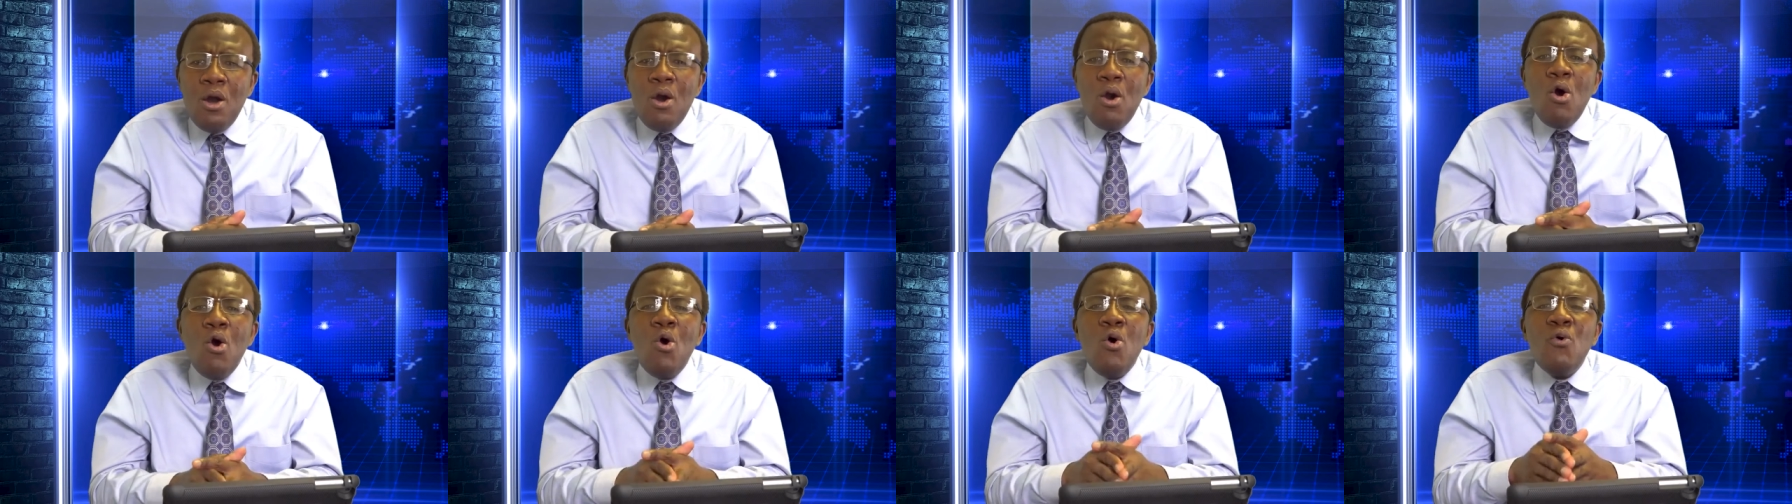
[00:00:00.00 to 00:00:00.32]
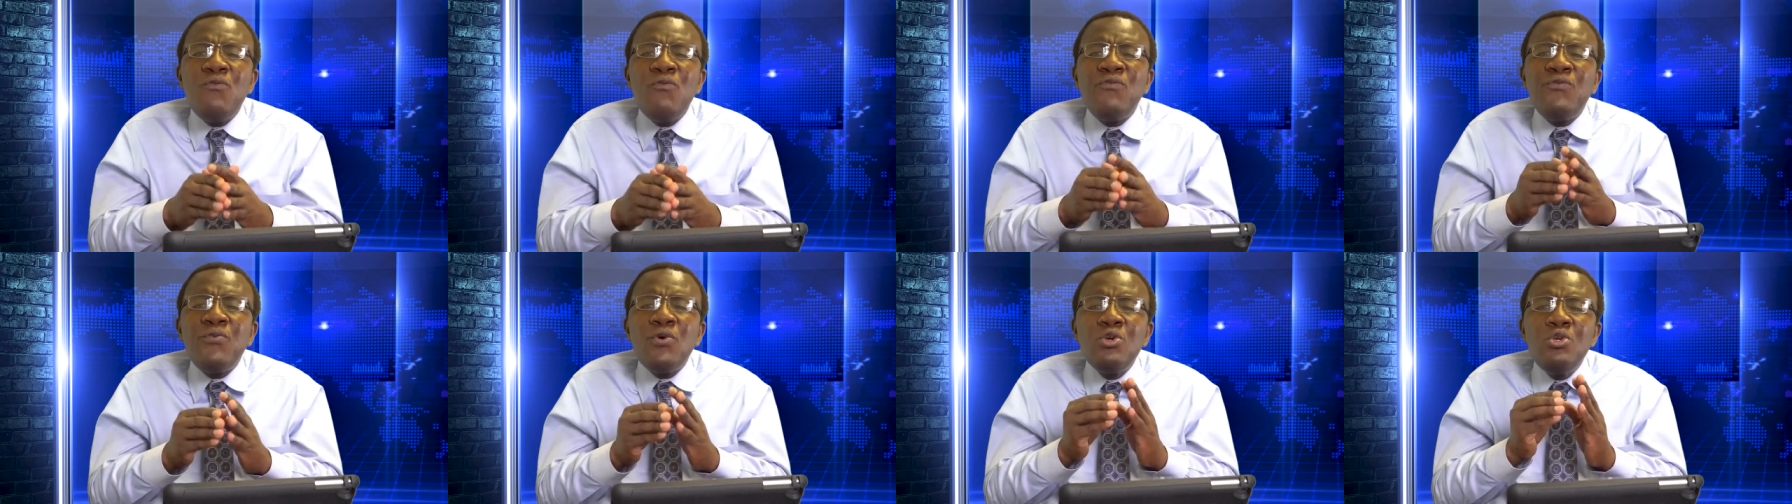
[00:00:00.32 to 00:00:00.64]

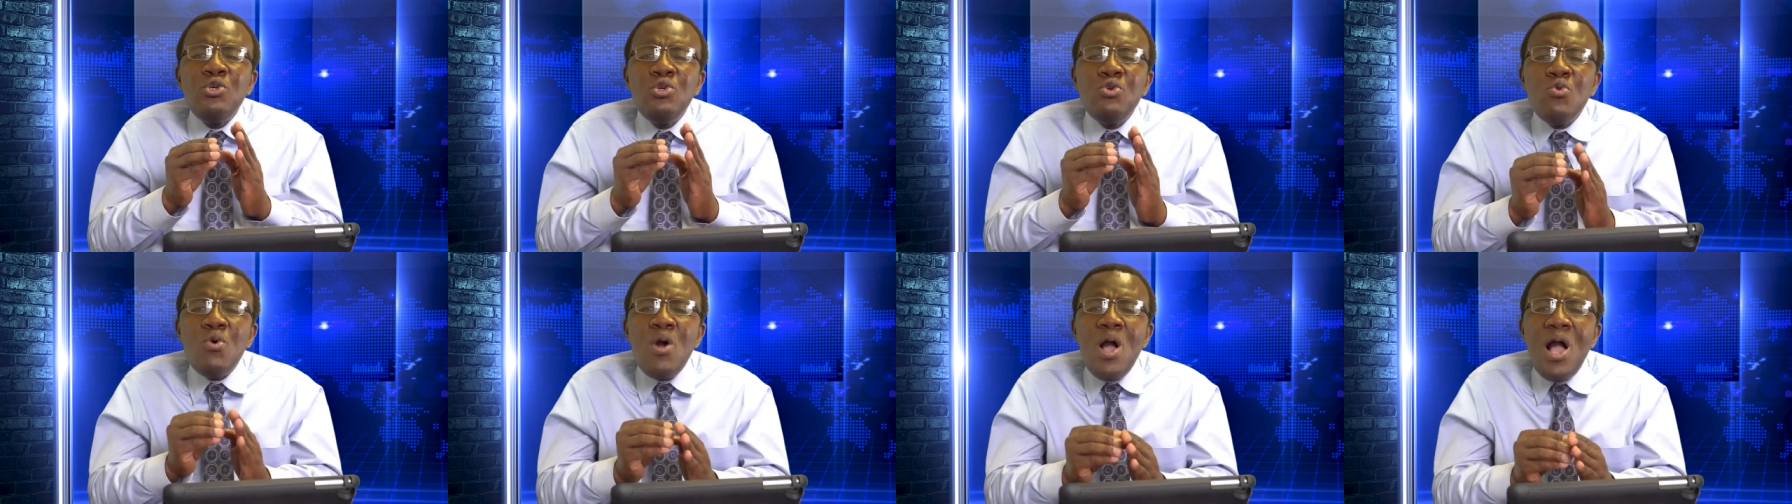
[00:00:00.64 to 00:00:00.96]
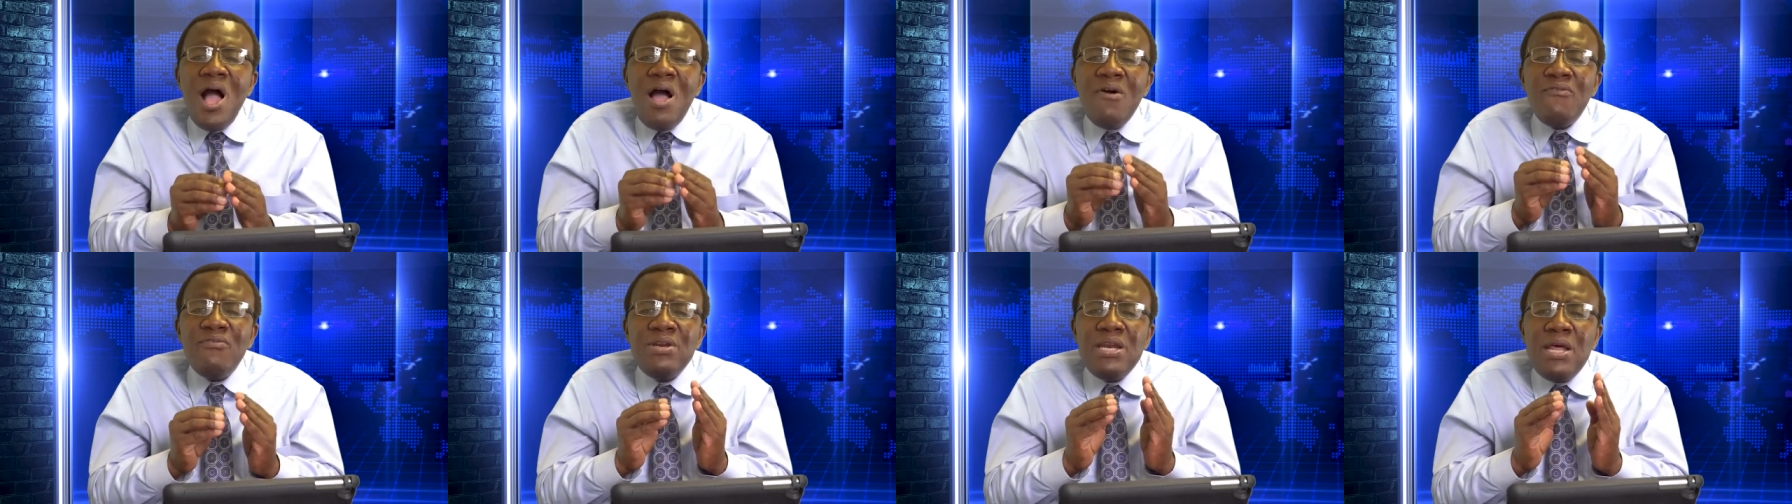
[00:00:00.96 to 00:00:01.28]
or for you
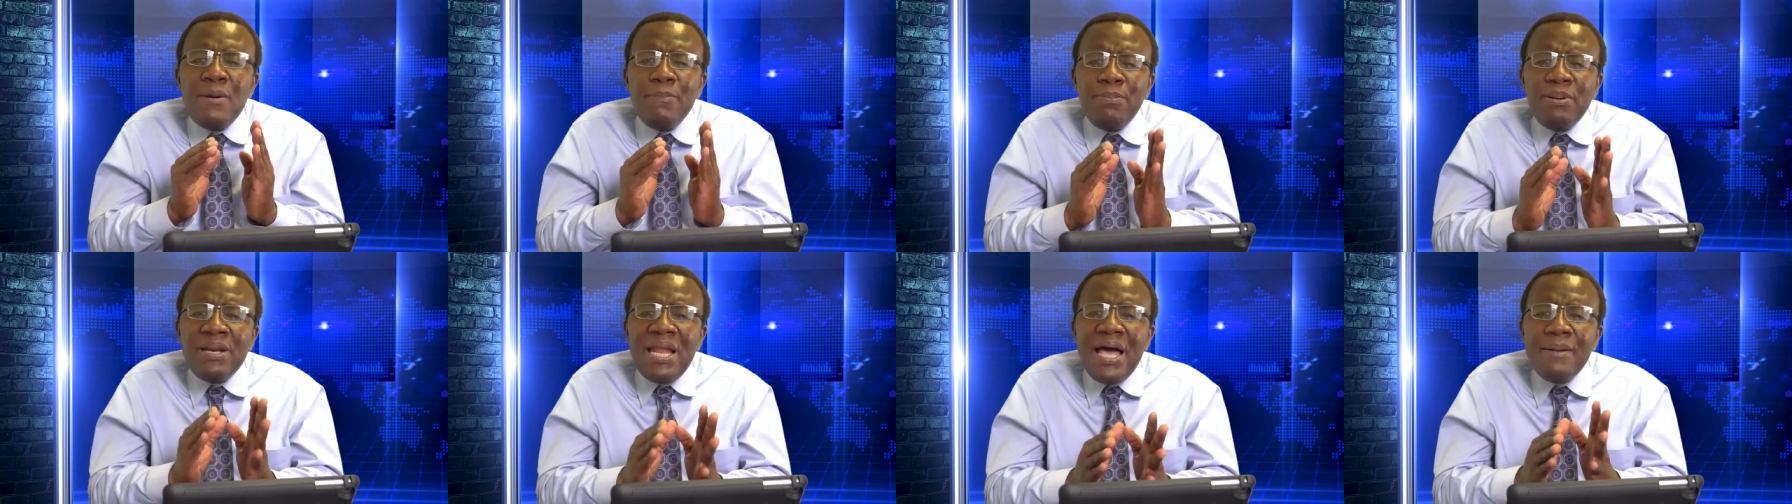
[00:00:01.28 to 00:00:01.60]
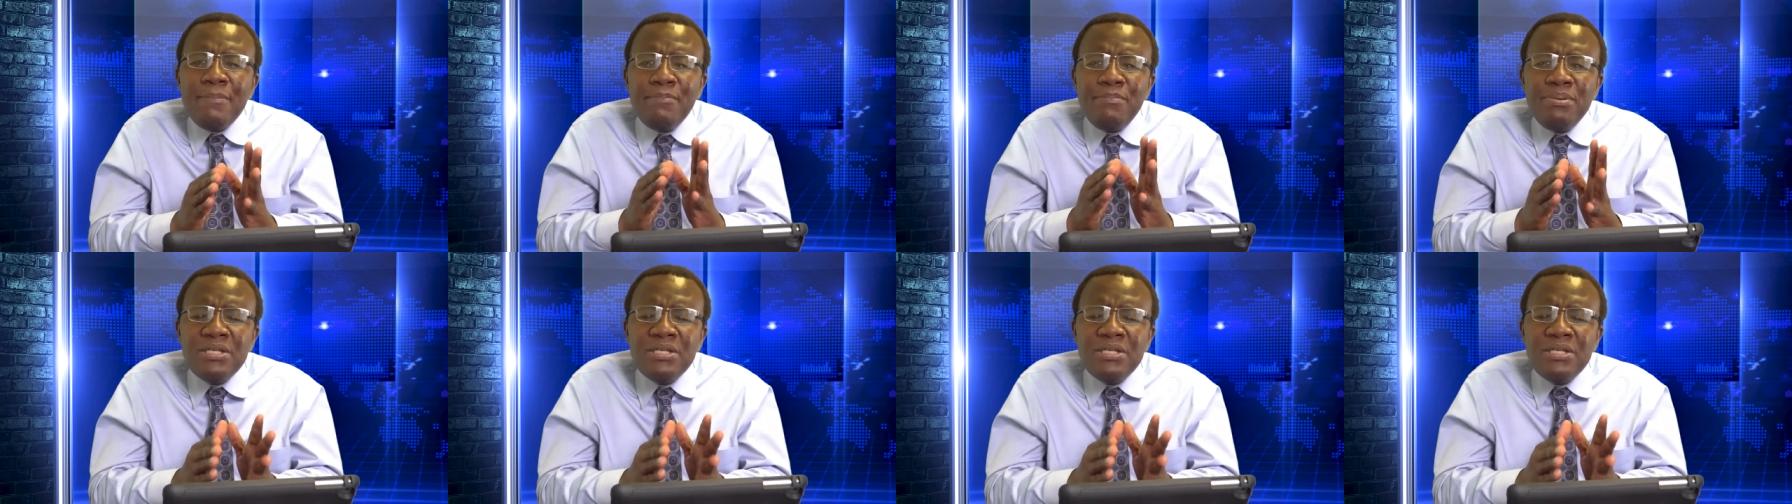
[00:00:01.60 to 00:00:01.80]
having a plaque